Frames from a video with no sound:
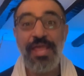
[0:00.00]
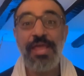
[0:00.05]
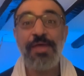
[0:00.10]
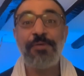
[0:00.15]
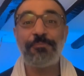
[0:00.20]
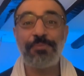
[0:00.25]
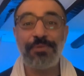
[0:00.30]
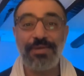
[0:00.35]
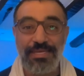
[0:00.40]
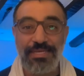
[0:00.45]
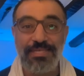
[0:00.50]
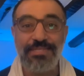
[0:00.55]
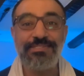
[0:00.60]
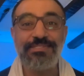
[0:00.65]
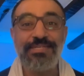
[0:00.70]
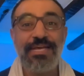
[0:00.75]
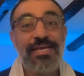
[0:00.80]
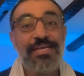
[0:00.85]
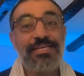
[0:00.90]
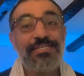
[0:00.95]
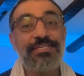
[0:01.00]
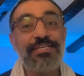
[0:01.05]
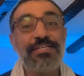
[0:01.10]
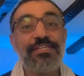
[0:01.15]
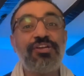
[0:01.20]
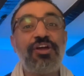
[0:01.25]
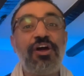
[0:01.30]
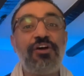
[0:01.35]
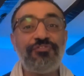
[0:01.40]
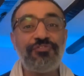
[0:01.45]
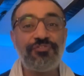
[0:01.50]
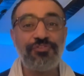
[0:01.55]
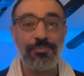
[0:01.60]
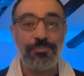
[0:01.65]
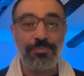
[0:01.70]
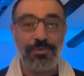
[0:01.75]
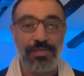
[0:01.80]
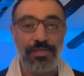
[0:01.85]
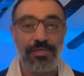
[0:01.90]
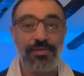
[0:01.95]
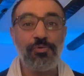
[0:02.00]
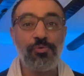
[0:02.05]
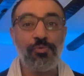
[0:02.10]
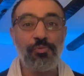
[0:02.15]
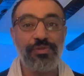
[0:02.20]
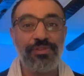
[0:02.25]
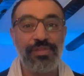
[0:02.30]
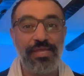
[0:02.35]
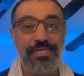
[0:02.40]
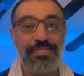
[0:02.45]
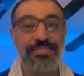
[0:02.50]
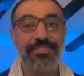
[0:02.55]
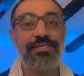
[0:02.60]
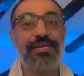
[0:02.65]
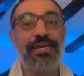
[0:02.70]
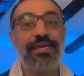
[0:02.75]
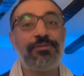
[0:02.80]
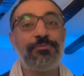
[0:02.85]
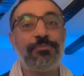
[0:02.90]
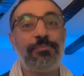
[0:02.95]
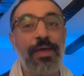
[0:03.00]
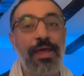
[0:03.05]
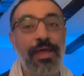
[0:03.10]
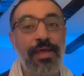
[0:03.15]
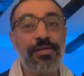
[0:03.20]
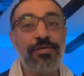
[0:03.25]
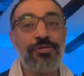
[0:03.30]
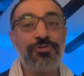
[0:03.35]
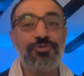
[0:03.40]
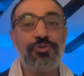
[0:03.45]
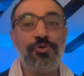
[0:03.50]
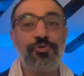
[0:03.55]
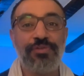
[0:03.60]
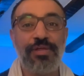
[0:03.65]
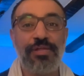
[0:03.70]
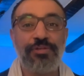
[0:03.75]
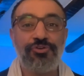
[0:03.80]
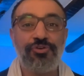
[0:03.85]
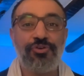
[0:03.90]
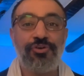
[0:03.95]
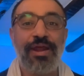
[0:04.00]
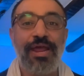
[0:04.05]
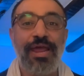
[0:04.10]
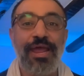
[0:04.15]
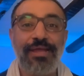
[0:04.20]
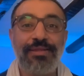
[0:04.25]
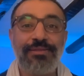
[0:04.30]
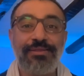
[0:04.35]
Please sit comfortably with a straight back so that your head